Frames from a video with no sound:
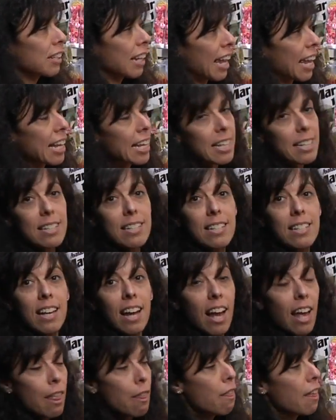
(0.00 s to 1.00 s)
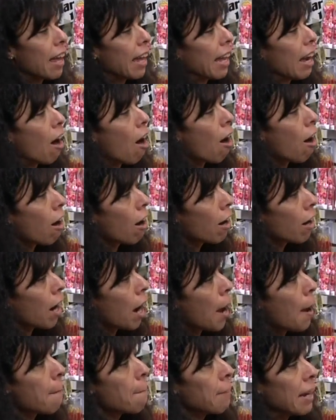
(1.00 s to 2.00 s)
lengths. They
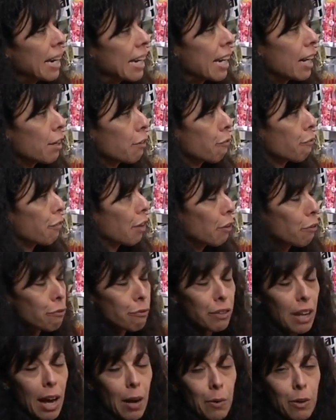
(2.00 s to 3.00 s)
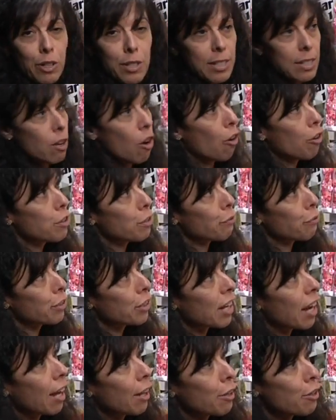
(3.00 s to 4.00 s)
are made out of felt flowers in all
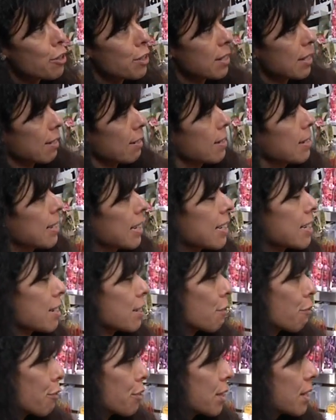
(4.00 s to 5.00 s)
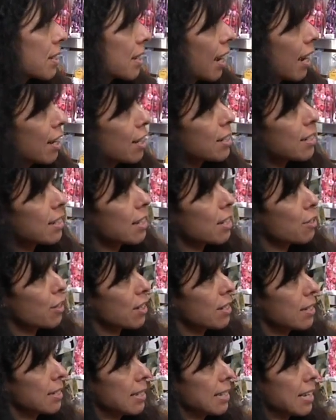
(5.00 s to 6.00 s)
different colors. There's 6 different styles that you
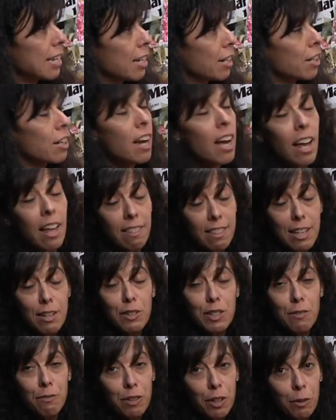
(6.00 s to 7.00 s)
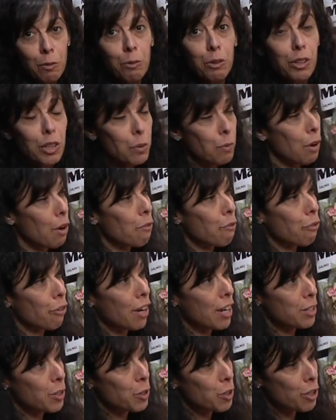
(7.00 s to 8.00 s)
can see here. These have done really well for
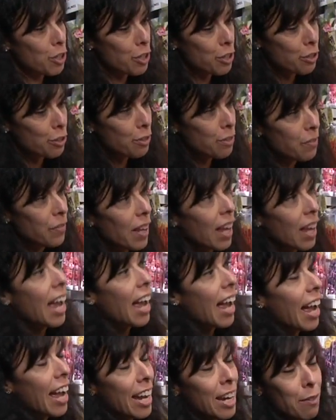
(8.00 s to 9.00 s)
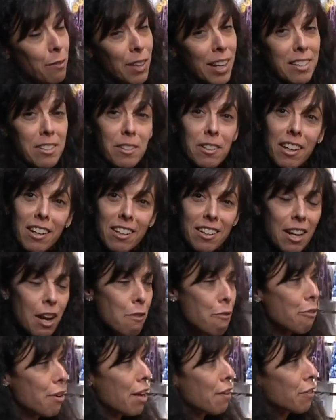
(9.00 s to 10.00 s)
us too. And if that's not
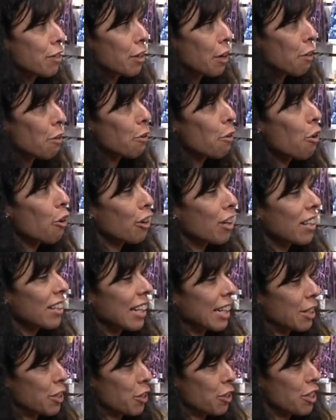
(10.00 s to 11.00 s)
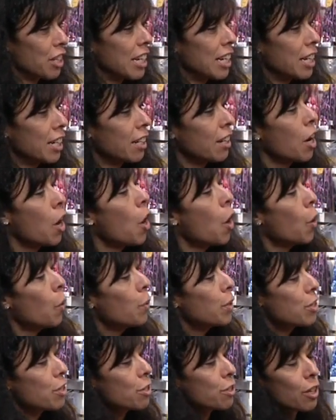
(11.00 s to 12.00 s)
enough, we have another whole collection here,
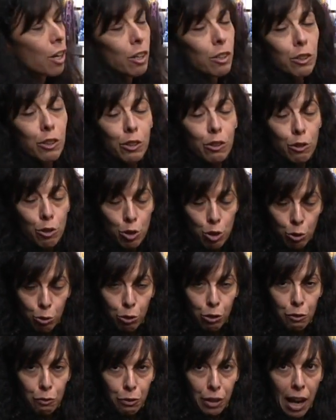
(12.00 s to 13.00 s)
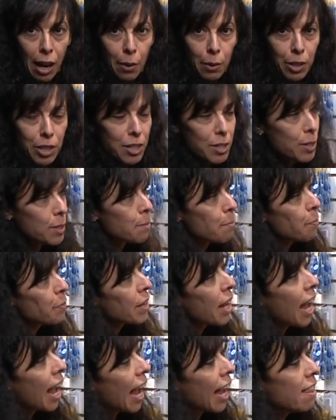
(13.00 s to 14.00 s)
which is our little jeweled flowers.
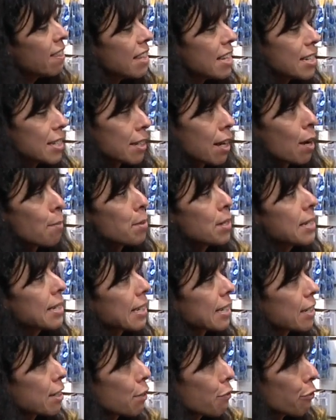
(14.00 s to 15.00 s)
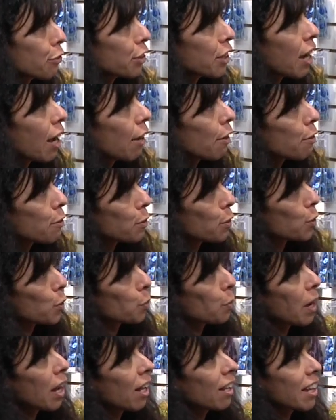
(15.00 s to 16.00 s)
And these come in 6 different colors as
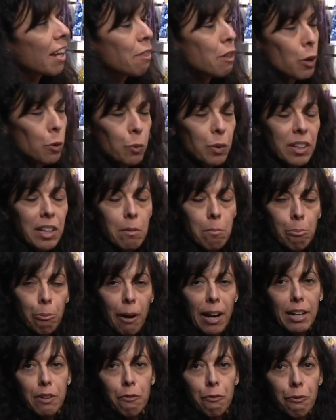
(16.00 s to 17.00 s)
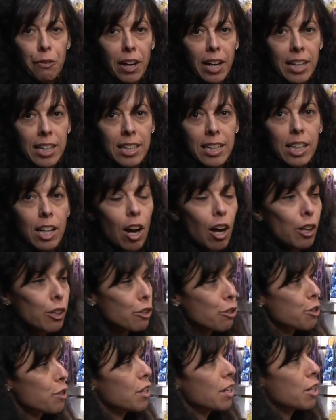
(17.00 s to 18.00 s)
well, and they're really bright, fun
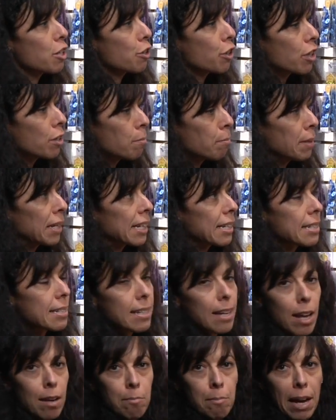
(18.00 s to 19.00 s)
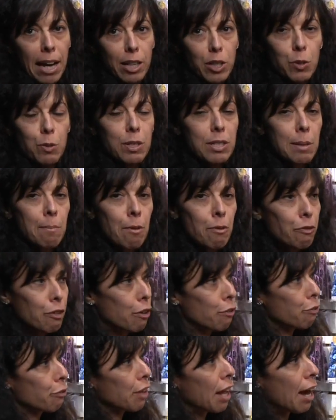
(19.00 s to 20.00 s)
colors that you can mix and match with some of
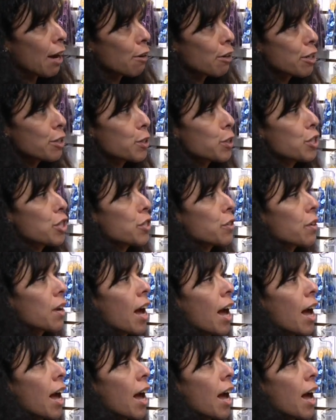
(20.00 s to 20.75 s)
our flowers. So